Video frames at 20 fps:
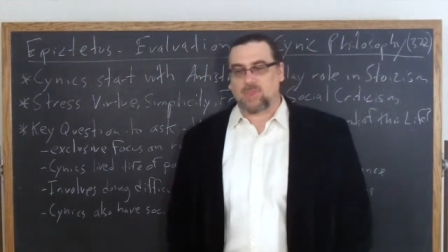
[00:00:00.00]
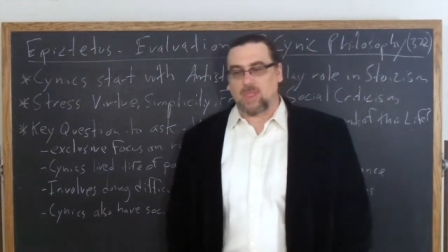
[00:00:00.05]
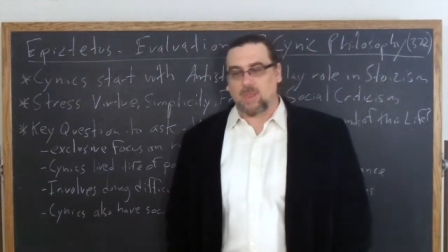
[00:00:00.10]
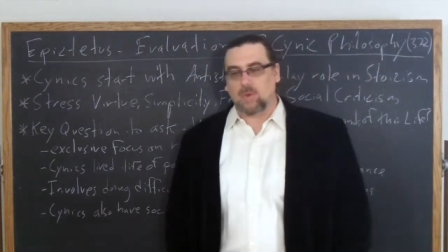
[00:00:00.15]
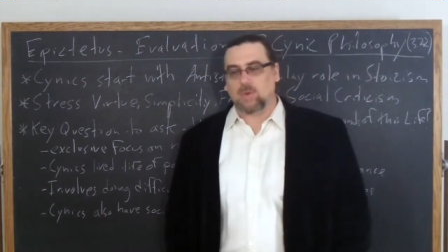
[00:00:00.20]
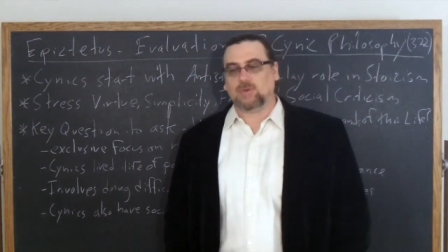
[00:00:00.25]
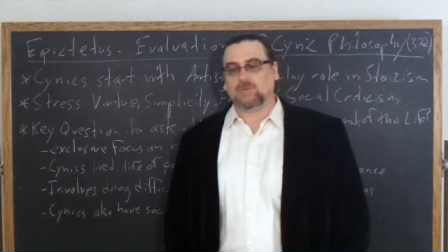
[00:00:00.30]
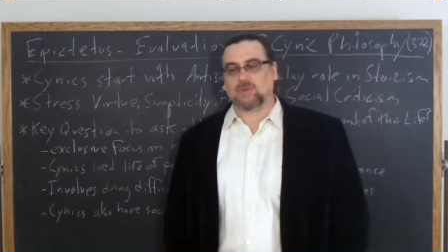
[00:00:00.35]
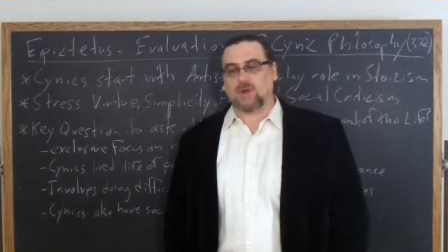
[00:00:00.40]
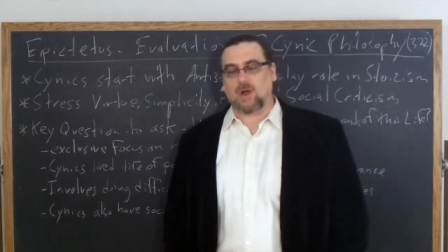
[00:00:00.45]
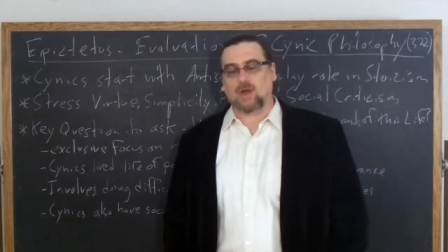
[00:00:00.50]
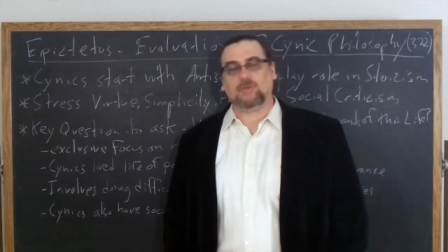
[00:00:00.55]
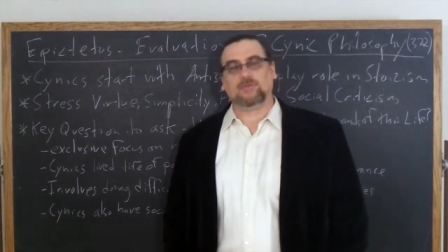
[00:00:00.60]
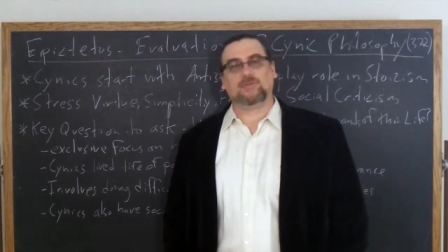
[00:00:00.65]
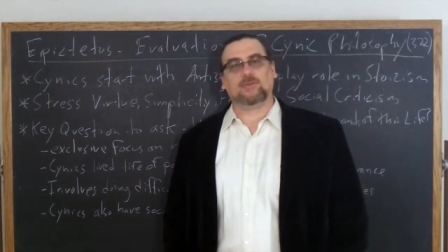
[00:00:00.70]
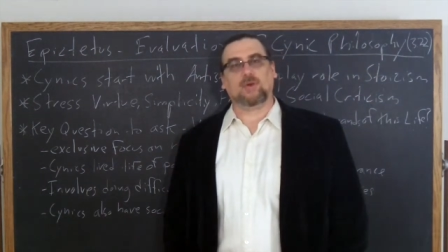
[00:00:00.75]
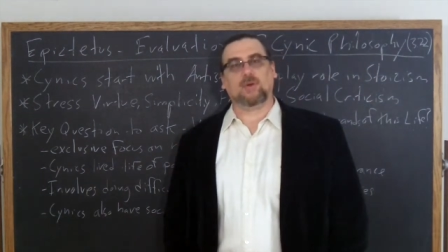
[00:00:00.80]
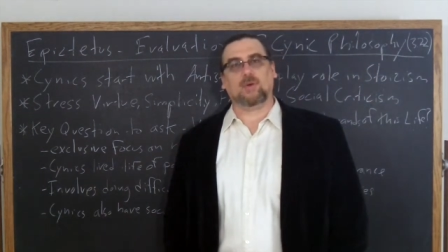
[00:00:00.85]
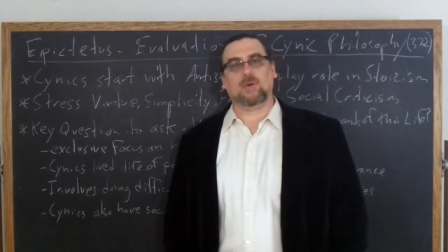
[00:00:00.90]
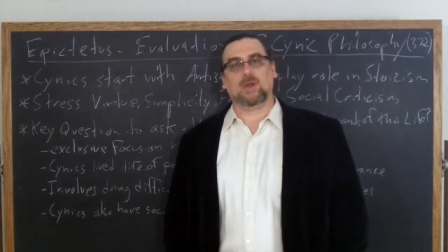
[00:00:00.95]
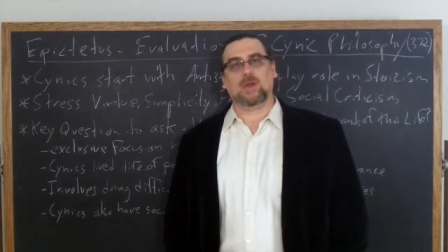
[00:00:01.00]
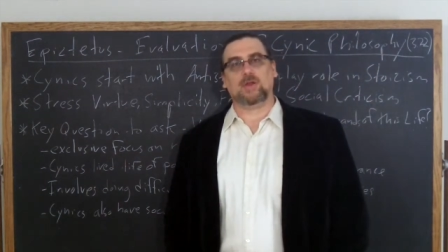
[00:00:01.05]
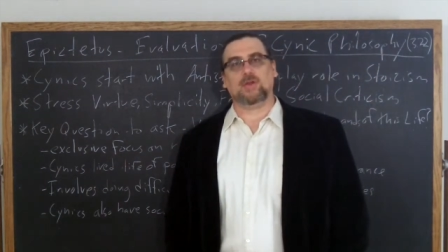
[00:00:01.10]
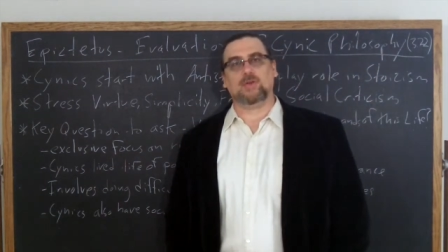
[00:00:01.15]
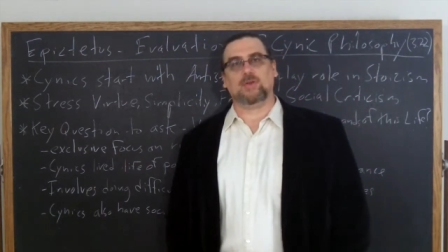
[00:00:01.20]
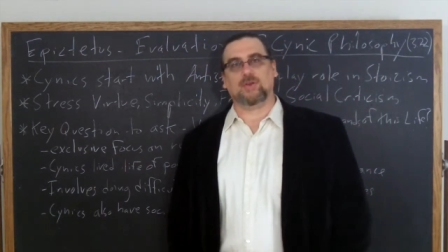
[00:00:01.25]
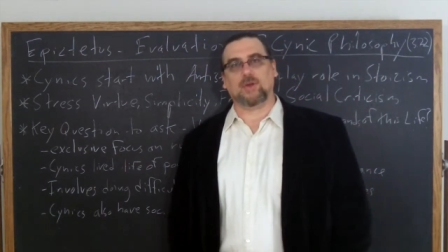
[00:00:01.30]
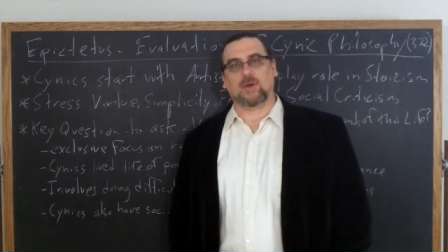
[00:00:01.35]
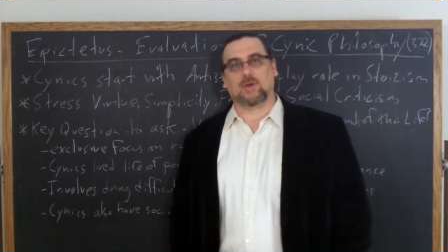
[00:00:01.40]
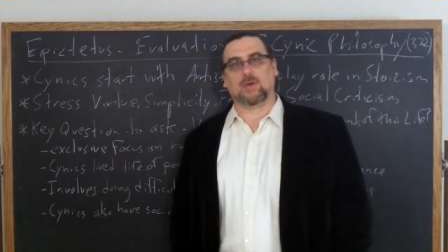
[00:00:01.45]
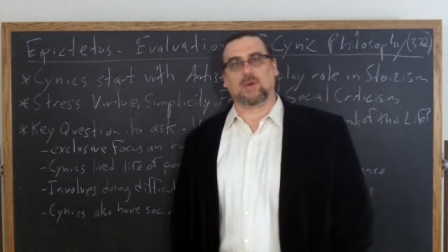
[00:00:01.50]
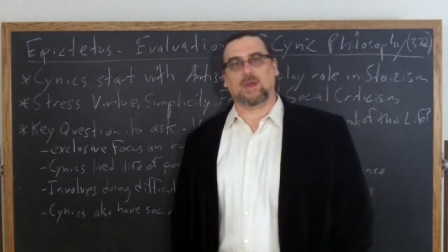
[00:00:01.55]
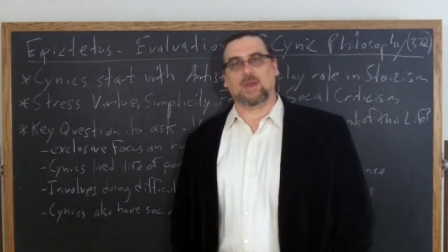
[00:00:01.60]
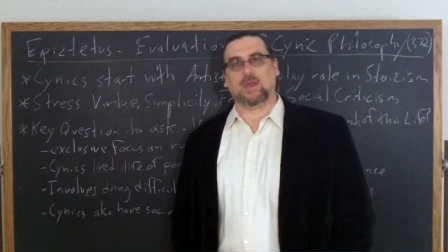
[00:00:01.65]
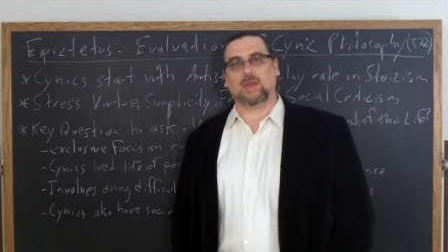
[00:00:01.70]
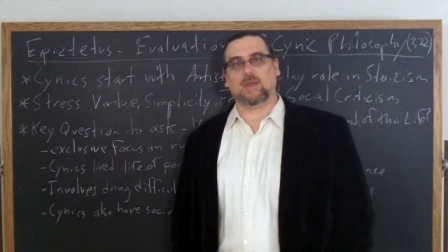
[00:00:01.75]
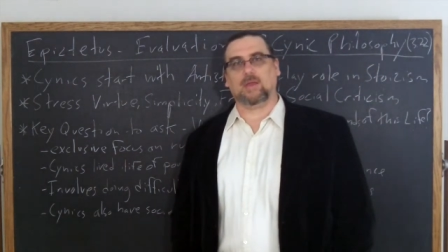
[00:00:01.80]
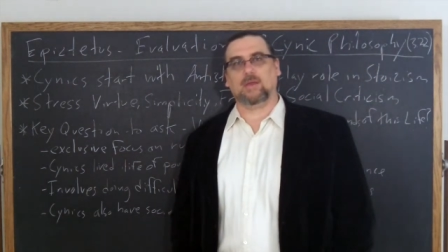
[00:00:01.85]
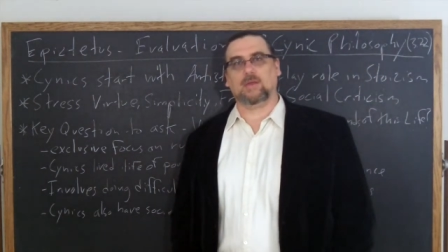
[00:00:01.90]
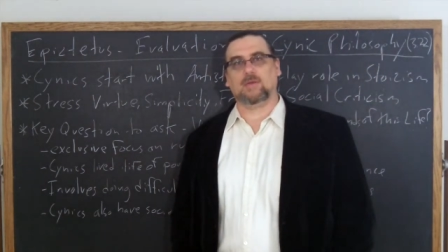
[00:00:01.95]
It was also
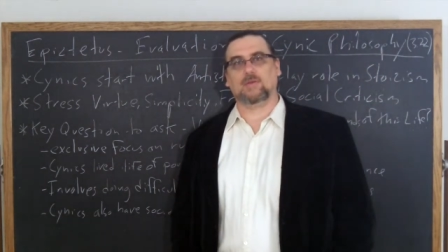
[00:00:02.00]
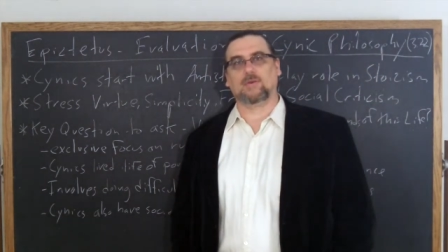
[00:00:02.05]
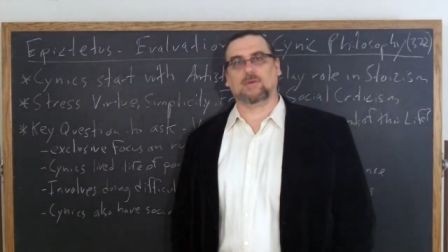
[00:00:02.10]
enduring